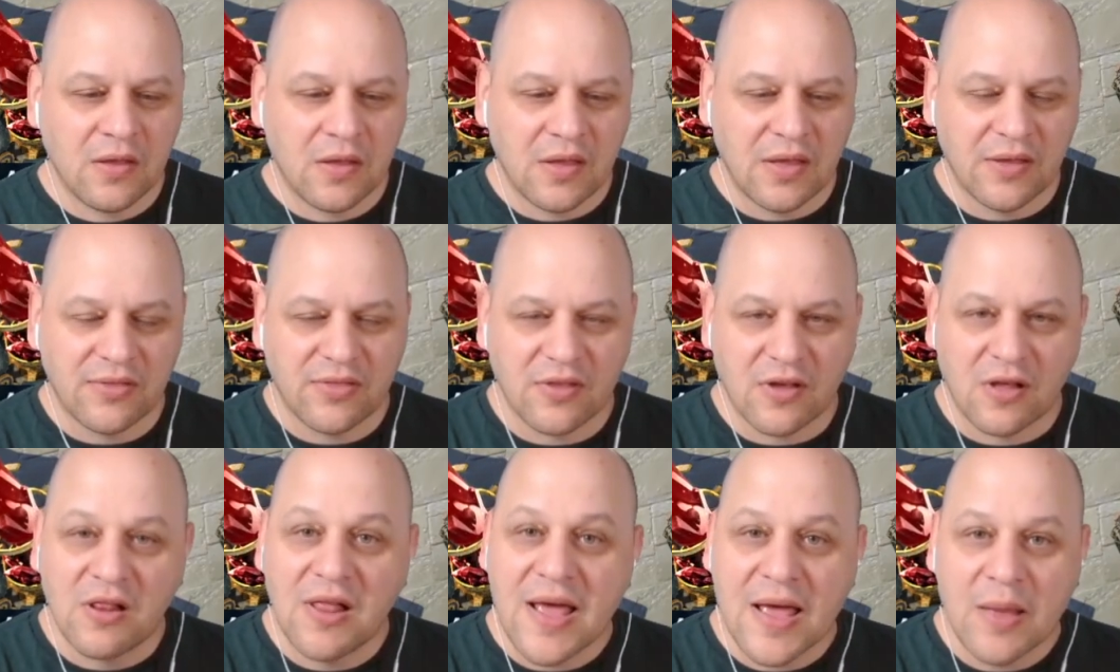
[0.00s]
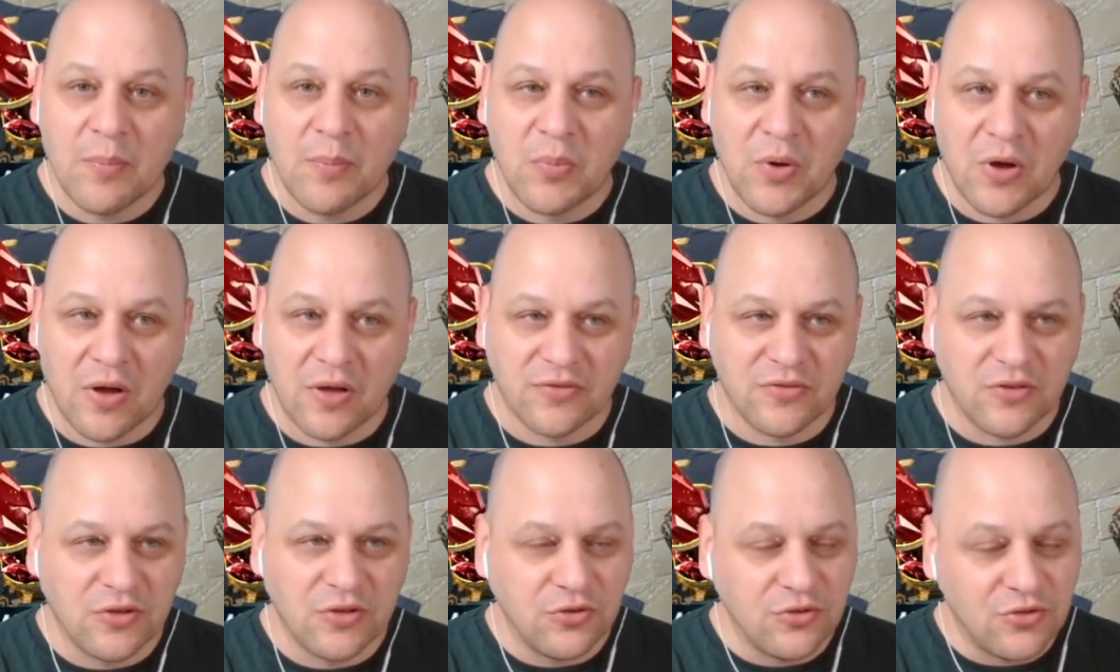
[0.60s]
Get the clan
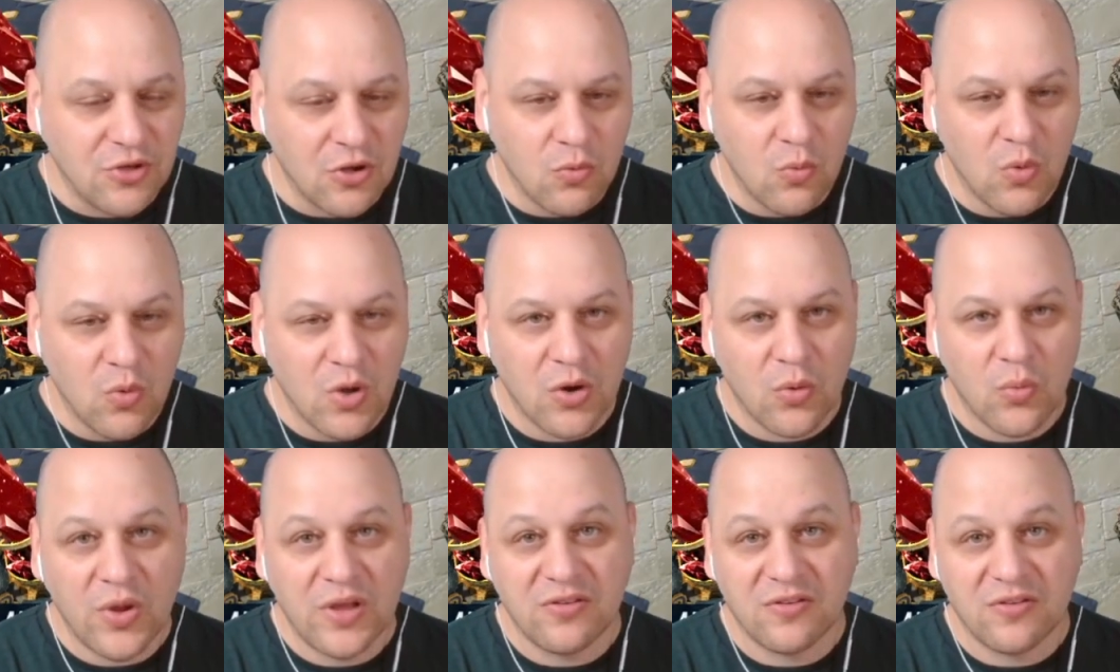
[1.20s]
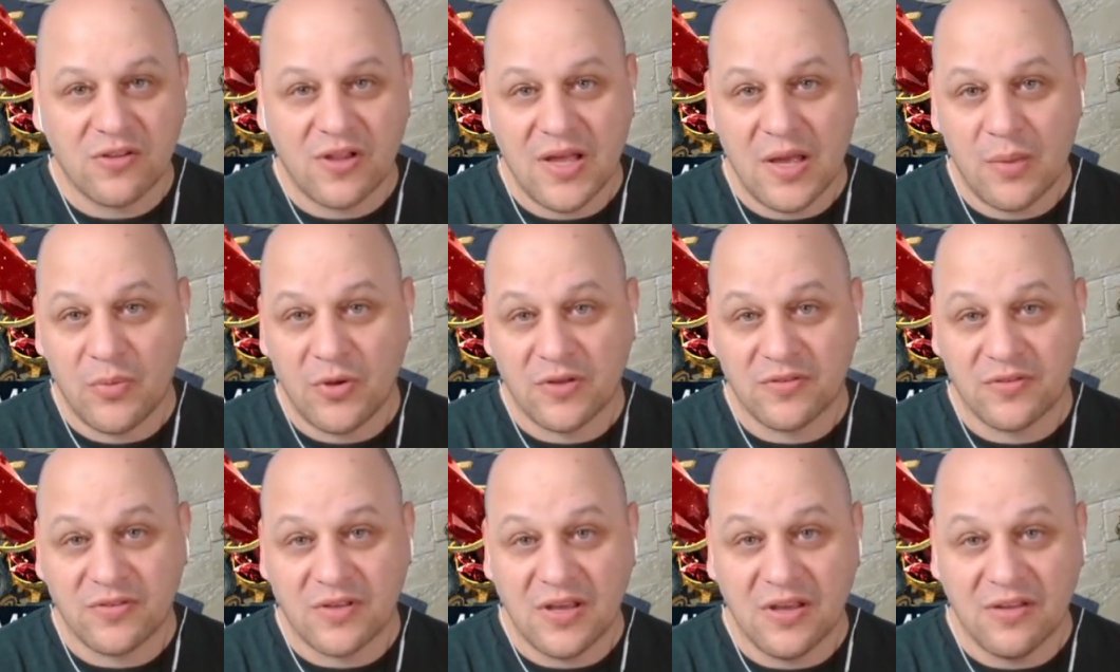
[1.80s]
boss. You don't want to waste clan
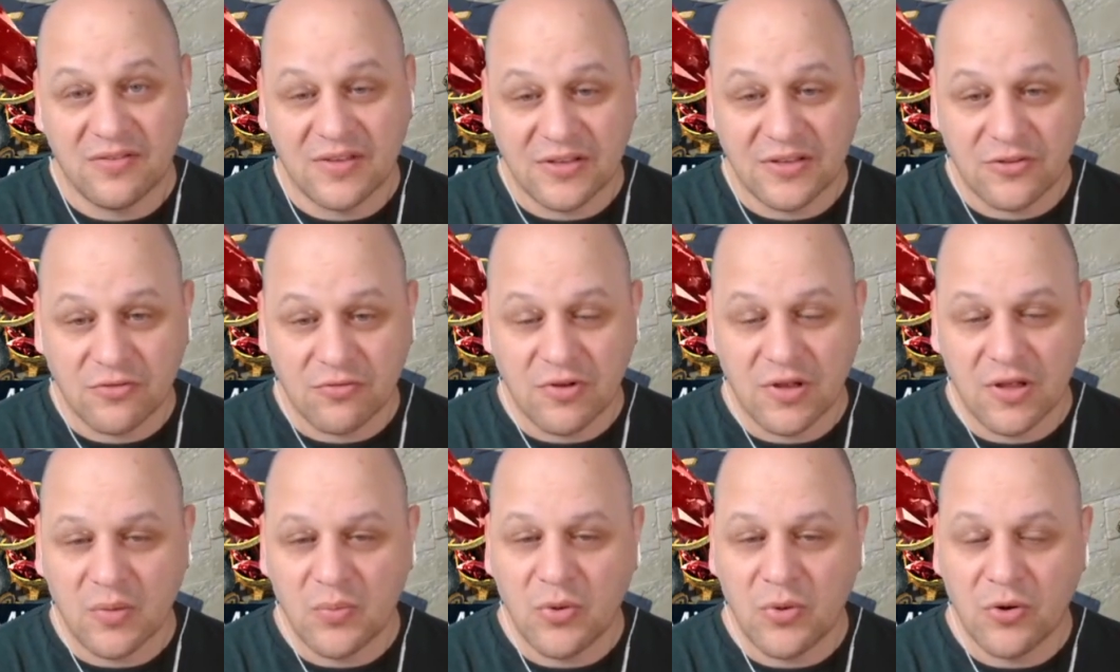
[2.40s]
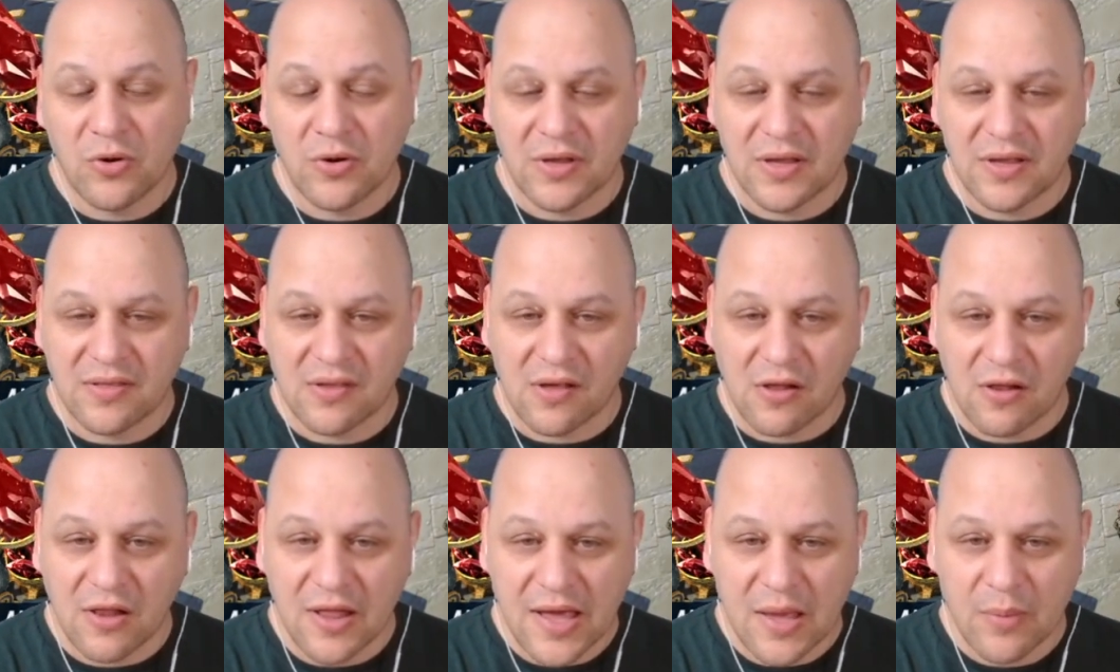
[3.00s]
boss keys. That's really important. Get the
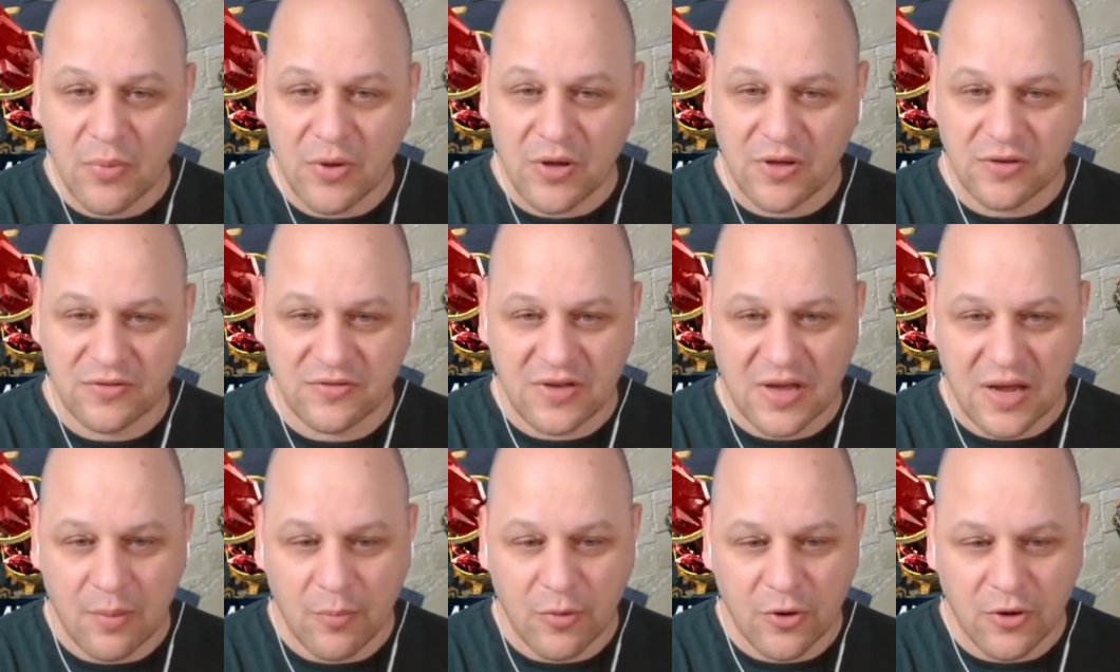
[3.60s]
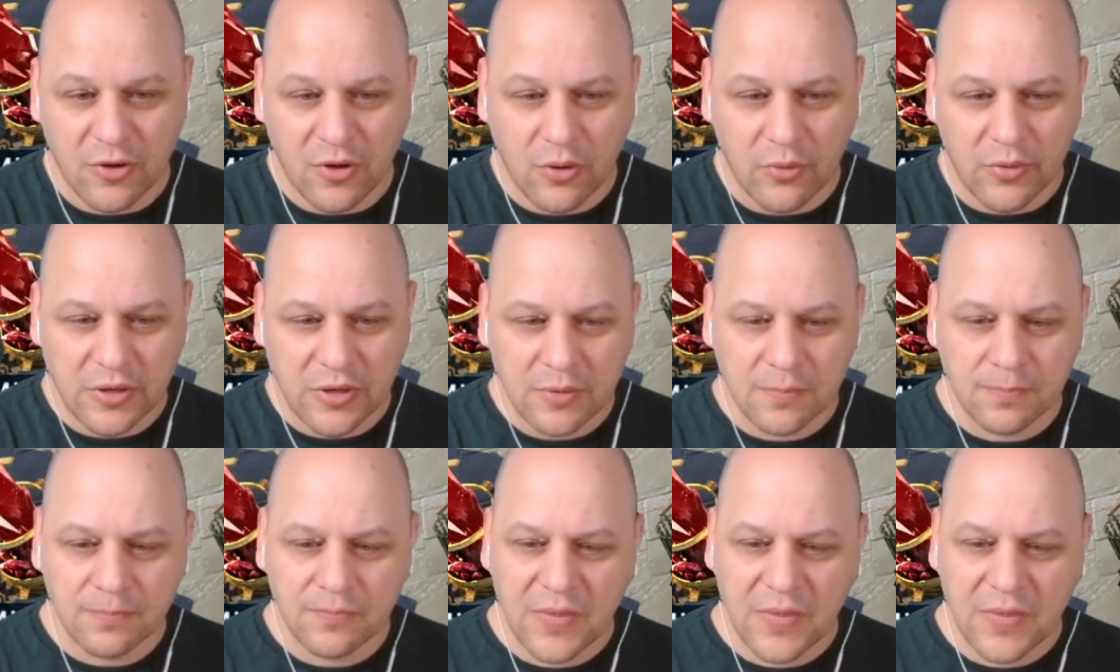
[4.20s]
clan boss timer going.